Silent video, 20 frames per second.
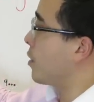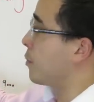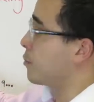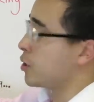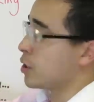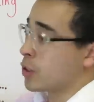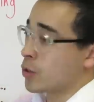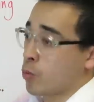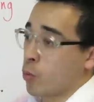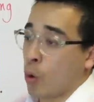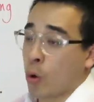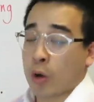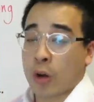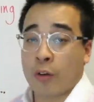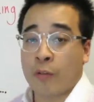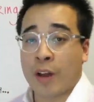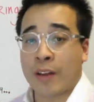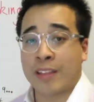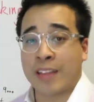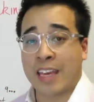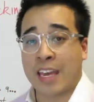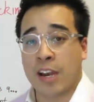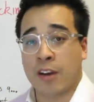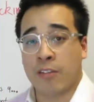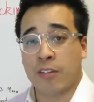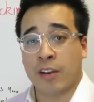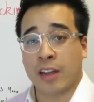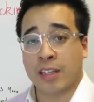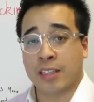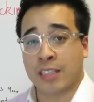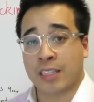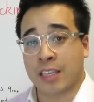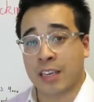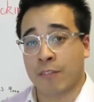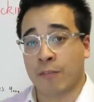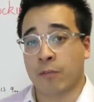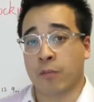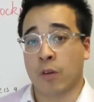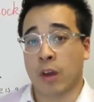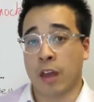but I'm just walking around the area to
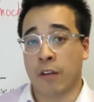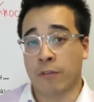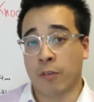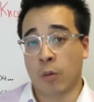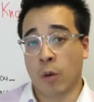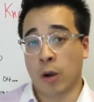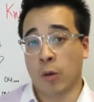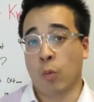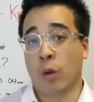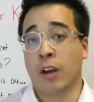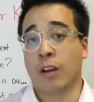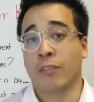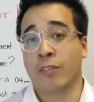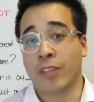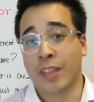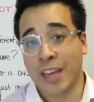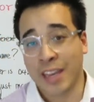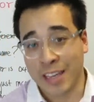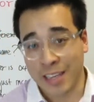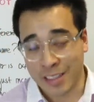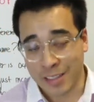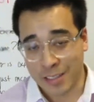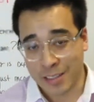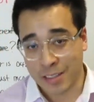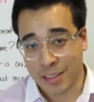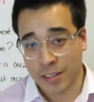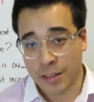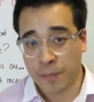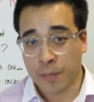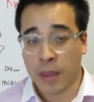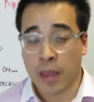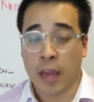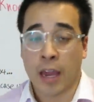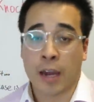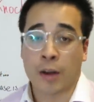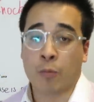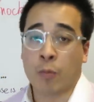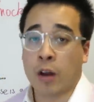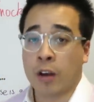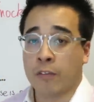give everyone one of these.
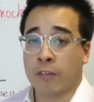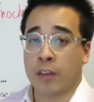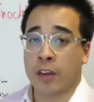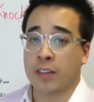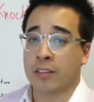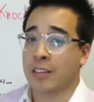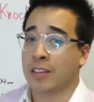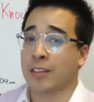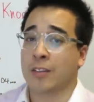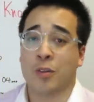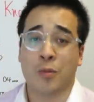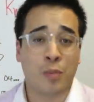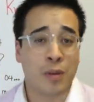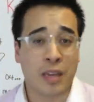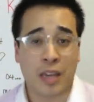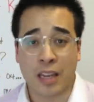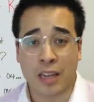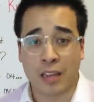And one of these is, could be